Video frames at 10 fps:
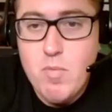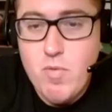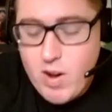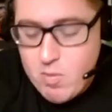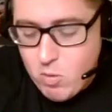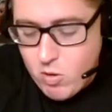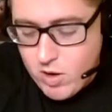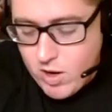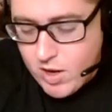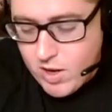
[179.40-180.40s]

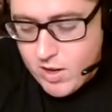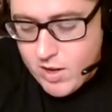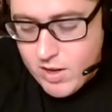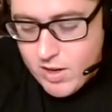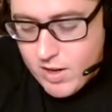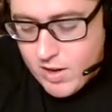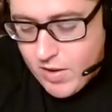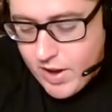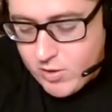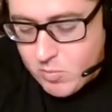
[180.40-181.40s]
Fairborn
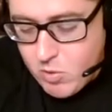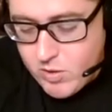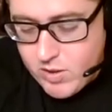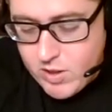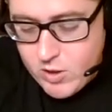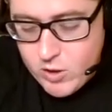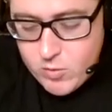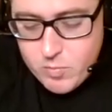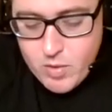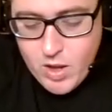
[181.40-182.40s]
extra points in there too.
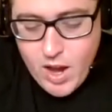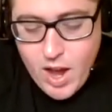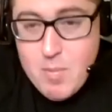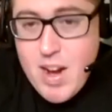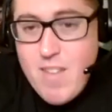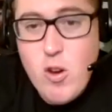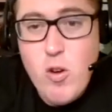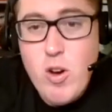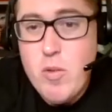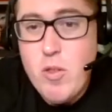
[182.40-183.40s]
I'm gonna have to
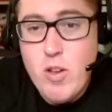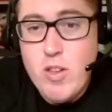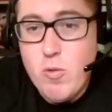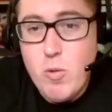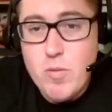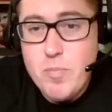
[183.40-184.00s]
agree with you on this one.